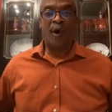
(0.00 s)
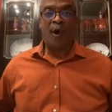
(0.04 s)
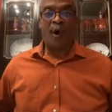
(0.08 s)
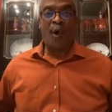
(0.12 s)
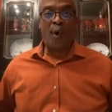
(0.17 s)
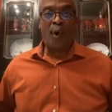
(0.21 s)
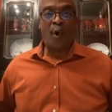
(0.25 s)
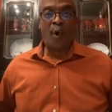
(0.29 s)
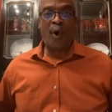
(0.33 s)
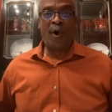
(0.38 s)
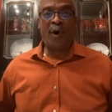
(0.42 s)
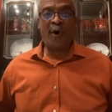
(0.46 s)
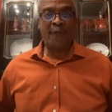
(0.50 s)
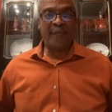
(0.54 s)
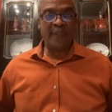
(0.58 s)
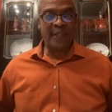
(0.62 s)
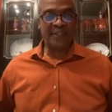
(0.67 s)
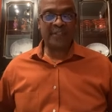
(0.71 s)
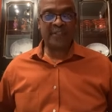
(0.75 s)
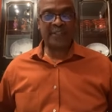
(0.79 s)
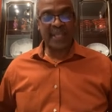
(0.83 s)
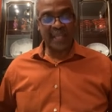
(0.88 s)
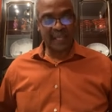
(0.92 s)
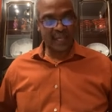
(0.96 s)
on
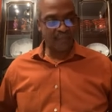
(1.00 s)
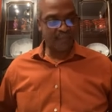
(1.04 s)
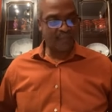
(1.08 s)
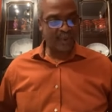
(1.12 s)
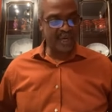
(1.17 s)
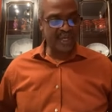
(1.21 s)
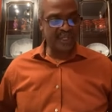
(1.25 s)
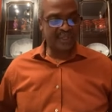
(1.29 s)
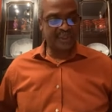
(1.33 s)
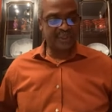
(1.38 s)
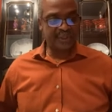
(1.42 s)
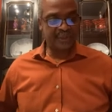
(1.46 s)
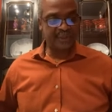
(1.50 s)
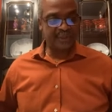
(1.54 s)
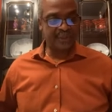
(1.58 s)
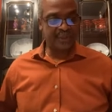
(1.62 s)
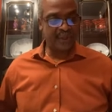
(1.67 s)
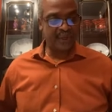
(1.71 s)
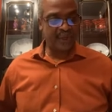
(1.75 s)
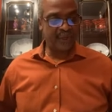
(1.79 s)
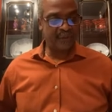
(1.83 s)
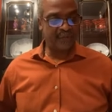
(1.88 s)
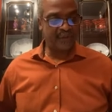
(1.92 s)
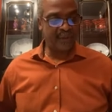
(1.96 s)
the
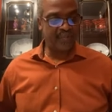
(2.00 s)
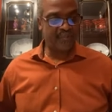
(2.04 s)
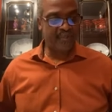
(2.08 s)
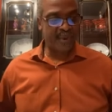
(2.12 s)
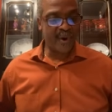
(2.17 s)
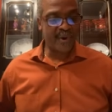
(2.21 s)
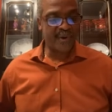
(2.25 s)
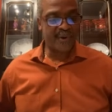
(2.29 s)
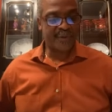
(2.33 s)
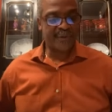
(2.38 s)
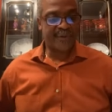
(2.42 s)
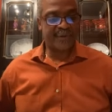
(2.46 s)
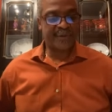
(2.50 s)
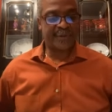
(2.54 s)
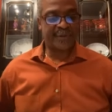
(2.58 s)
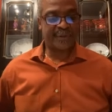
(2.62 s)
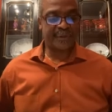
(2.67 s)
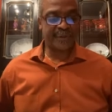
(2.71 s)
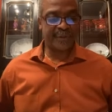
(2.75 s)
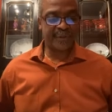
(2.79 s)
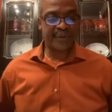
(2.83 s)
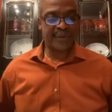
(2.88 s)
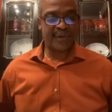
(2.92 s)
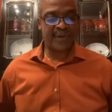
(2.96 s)
celebration of the birth
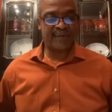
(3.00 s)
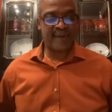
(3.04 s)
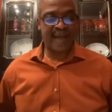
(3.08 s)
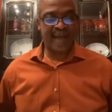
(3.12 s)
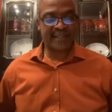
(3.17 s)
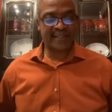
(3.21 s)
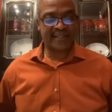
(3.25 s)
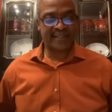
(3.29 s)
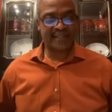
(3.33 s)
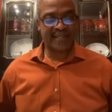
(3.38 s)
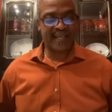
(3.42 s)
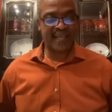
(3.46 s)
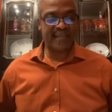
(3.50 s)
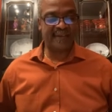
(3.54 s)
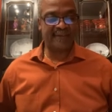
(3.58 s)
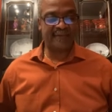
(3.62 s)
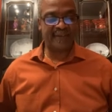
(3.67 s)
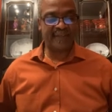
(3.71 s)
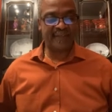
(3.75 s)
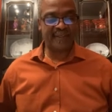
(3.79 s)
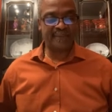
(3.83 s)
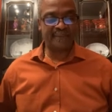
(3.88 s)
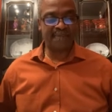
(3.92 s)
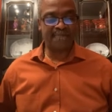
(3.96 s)
of our
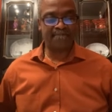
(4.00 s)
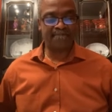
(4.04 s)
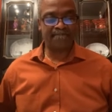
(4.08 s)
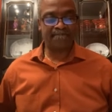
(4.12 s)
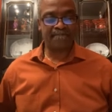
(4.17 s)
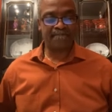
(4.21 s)
Savior,